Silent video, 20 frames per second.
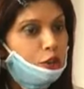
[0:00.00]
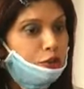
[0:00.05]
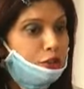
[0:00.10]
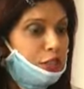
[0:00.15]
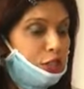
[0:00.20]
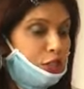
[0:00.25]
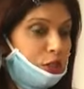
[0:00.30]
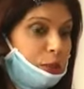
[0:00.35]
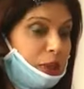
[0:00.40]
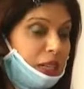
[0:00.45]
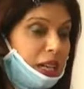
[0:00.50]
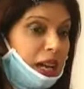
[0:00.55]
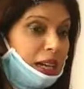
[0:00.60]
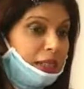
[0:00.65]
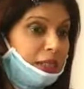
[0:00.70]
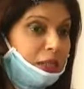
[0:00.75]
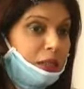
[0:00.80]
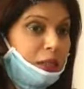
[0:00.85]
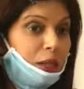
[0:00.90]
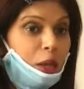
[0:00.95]
of our
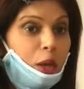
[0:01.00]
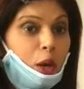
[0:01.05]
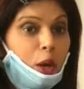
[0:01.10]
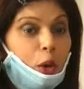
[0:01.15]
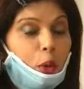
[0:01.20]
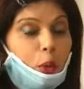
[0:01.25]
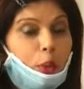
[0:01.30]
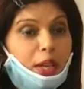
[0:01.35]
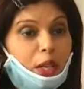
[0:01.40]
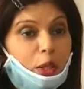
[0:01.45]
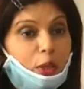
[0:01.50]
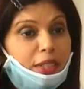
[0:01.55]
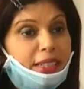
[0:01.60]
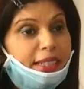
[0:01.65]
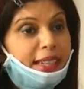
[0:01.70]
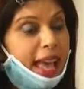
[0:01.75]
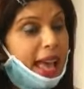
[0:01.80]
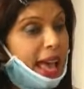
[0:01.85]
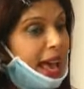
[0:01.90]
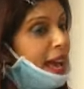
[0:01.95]
Gymkhana. We
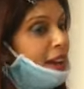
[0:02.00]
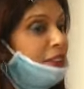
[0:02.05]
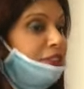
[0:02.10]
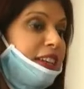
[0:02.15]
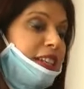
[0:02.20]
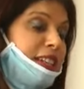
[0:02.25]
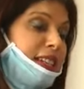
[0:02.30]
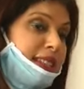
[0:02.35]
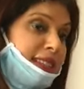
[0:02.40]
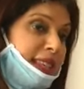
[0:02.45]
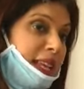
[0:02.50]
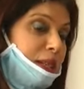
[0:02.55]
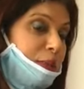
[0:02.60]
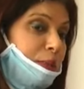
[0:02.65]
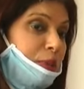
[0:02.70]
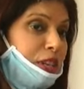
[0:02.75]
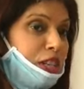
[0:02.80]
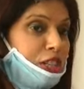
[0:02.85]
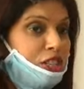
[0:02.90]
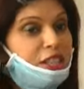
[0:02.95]
couldn't have any
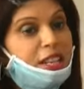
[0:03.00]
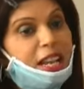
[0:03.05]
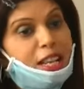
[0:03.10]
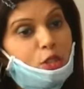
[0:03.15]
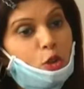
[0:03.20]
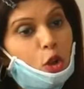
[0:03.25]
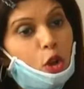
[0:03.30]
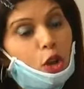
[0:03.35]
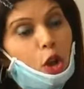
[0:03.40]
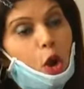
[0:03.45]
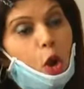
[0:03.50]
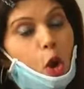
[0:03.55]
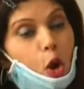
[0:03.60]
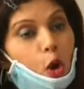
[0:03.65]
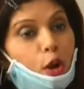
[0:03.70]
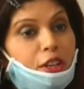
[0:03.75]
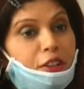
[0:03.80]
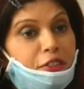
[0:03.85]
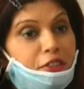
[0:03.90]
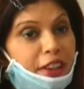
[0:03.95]
celebration, as you all are
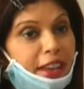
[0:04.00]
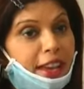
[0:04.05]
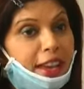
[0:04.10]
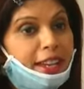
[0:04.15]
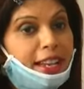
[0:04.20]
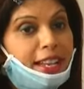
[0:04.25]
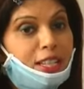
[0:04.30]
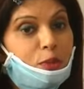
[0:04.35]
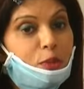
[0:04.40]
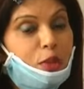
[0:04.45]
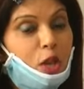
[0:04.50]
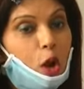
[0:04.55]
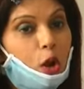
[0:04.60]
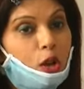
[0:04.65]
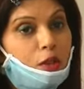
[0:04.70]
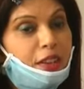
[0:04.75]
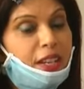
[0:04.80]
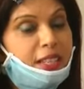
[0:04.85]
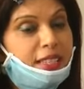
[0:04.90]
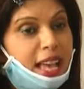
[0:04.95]
all aware, as we
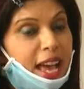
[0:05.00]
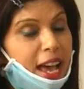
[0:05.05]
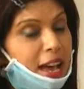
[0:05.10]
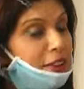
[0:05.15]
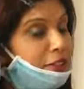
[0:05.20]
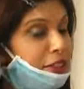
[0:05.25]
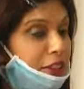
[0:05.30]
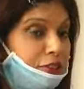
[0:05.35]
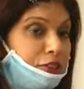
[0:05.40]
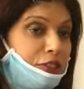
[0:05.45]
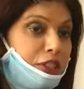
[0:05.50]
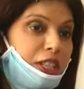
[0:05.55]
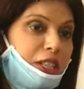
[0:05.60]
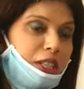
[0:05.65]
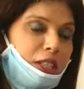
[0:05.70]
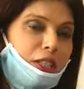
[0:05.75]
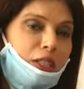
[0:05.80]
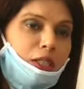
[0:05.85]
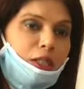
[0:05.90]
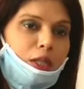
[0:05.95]
always have every
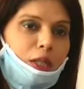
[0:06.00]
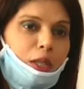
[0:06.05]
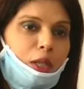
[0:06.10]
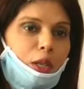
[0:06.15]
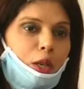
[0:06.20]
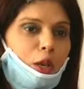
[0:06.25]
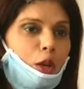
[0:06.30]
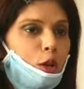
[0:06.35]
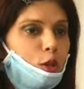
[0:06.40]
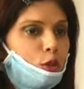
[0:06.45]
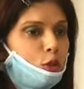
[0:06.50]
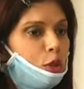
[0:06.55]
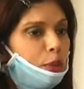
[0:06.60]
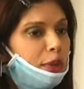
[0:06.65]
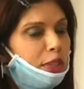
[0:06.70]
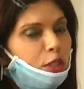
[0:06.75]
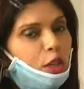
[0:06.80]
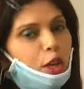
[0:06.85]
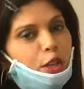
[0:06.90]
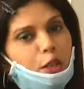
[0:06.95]
year. So
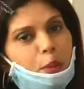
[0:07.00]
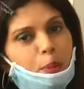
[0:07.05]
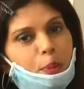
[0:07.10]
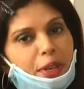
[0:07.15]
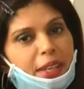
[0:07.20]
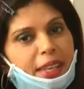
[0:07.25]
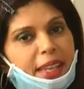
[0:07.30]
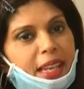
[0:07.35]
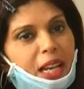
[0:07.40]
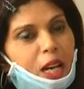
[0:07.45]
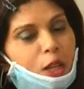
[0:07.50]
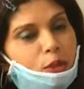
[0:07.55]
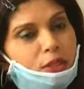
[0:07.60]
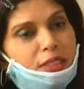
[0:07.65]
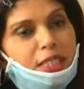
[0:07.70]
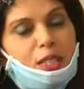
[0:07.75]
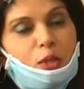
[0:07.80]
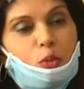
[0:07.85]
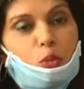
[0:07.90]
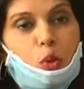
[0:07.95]
we thought of bringing
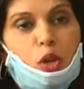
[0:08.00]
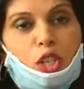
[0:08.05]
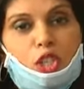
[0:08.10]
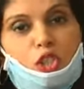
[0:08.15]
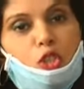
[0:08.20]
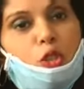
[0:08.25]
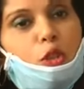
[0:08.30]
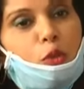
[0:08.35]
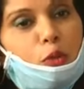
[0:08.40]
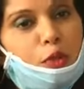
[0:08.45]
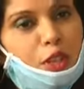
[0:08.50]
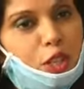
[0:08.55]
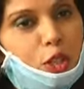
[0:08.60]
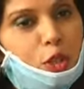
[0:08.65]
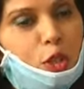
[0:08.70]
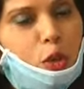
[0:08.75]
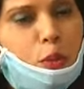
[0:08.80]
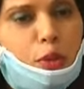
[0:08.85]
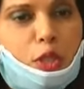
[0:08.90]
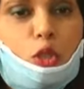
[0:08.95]
out this virtual
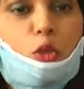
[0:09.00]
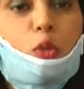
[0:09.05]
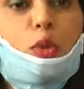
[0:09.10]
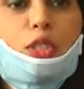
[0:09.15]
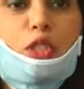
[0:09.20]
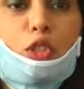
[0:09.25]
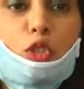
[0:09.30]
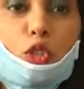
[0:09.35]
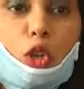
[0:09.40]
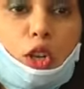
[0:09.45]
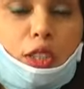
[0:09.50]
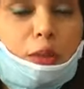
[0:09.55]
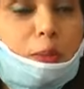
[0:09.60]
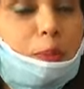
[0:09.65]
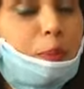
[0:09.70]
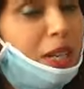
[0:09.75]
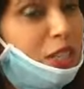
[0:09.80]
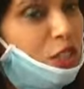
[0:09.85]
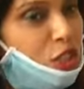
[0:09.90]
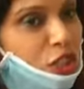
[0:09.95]
video, which was shot
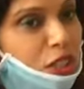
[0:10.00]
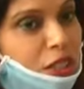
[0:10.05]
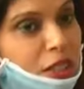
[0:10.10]
much